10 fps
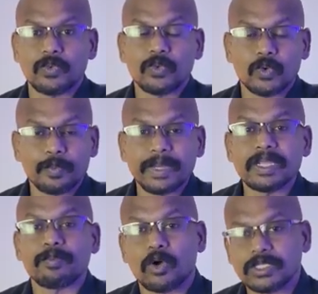could be the
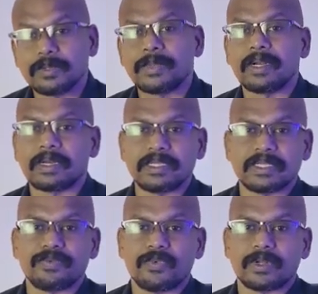possible
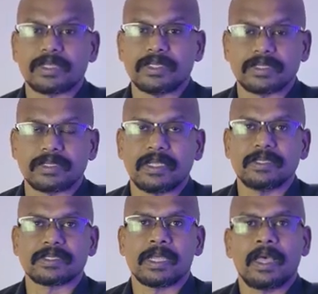reason for these
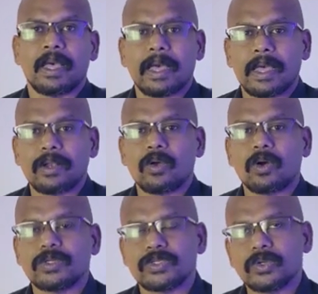things. And
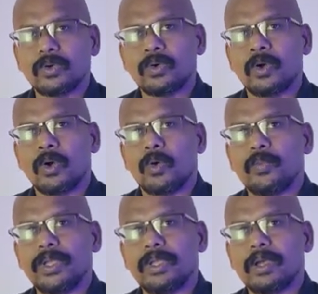also
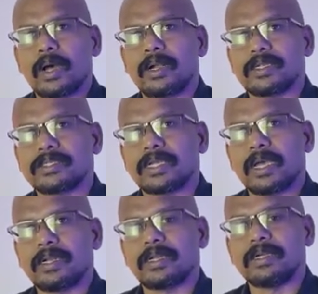we
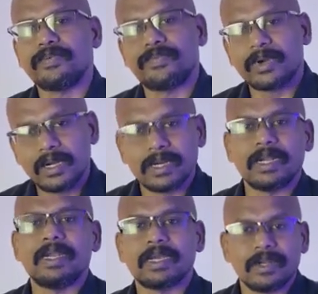understand different
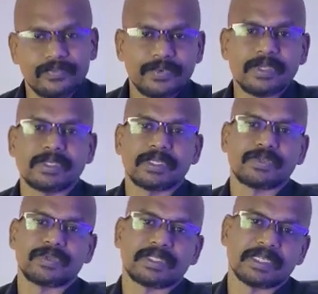clinical features
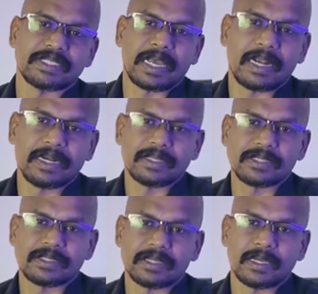which the child
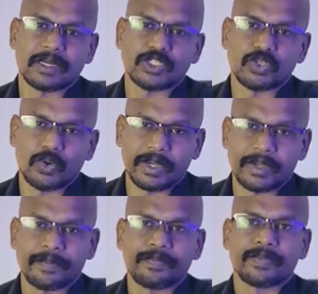is showing.
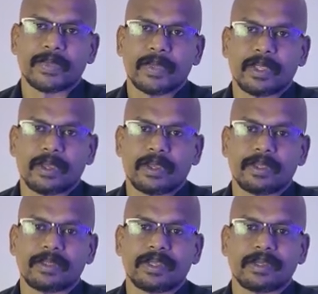
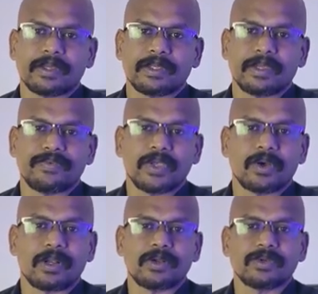The we
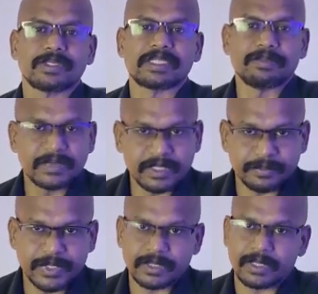call symptoms,